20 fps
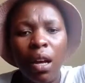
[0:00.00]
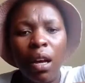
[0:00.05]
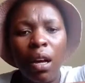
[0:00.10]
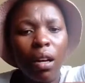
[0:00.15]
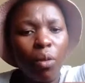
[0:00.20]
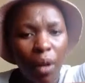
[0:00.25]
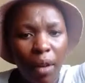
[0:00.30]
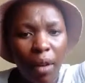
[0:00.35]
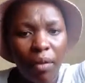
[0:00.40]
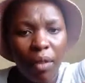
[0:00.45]

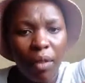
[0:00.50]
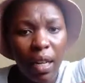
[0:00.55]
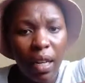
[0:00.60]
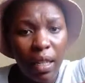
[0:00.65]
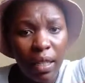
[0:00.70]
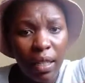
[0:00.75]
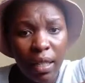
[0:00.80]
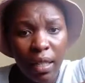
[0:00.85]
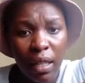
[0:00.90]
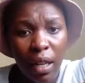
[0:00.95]
whatever
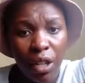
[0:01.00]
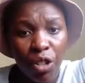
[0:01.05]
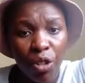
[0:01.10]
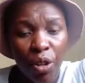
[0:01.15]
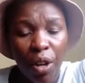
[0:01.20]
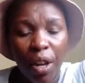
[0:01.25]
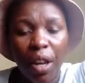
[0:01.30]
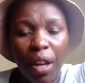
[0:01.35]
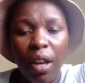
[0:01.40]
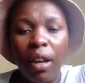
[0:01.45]
it is
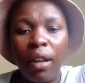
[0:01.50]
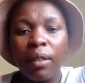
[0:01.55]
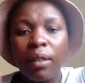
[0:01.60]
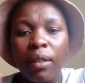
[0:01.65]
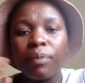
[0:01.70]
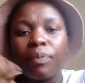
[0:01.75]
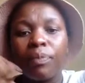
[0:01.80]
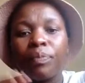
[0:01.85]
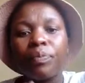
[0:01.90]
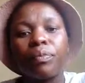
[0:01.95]
that you're
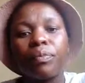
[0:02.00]
in.